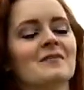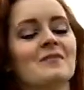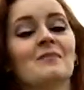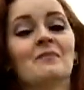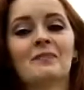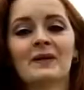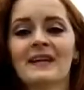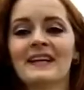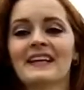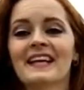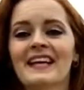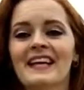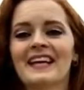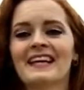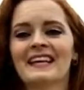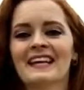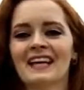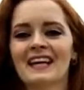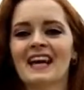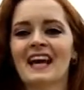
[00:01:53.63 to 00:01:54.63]
But it
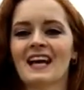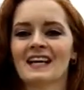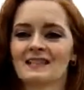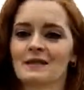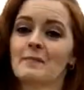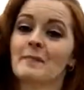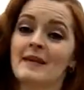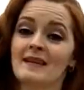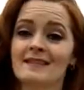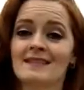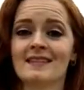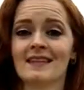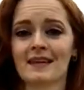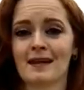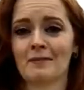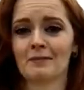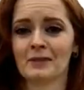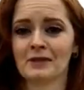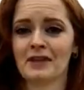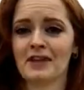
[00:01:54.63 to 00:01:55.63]
has amazing
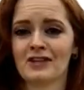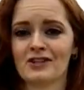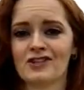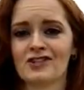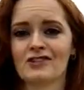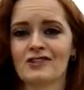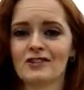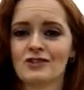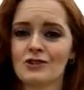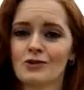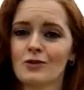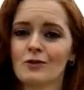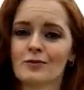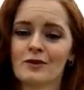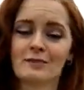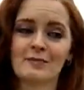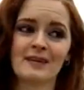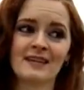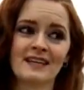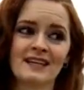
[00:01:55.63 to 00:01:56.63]
applications in jewelry
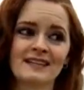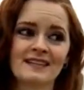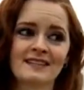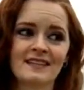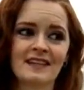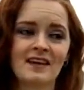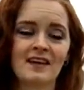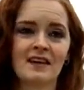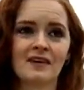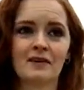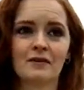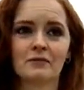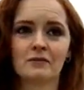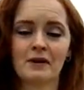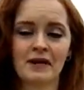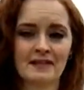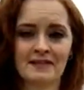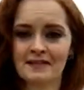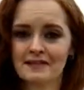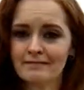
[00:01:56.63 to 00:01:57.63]
because
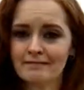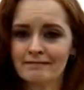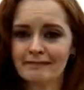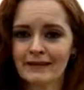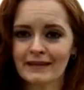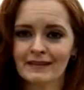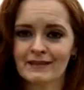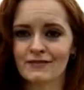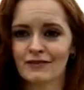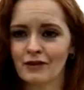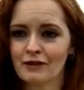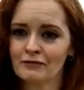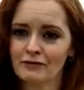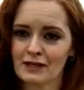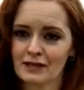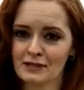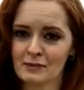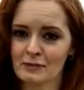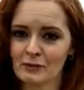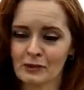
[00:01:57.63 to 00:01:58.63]
resin is very
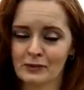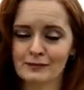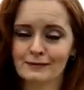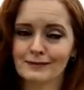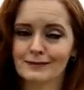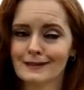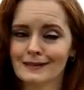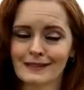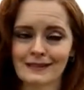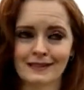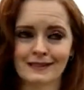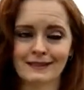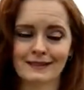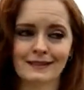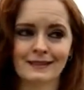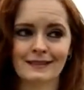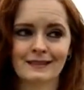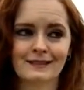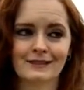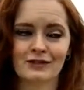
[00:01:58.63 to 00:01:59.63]
flexible in
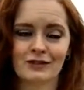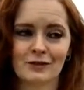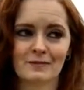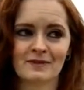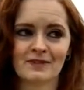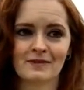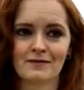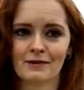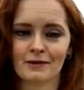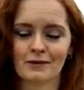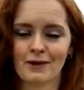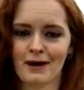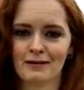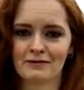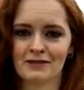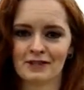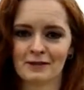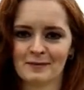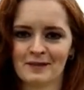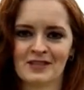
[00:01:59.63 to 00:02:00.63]
terms of a
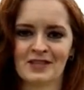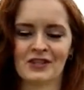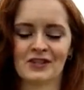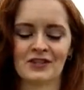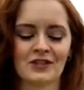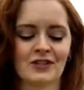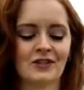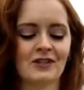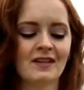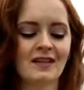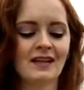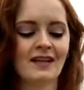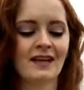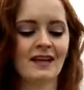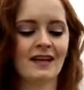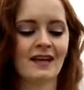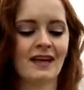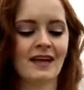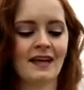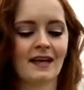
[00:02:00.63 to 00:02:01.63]
crafting material,
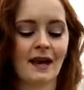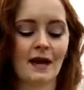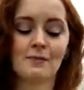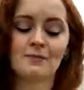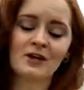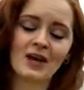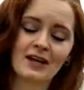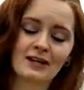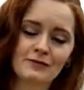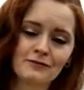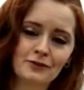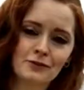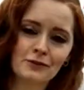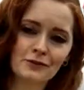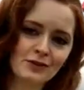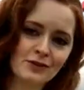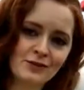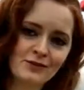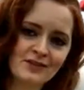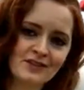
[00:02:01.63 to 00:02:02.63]
and I'm kind of new to
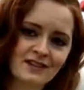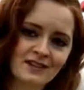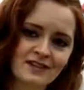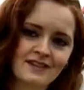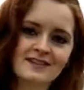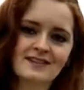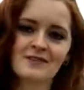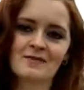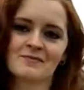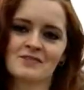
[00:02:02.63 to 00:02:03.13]
using it, so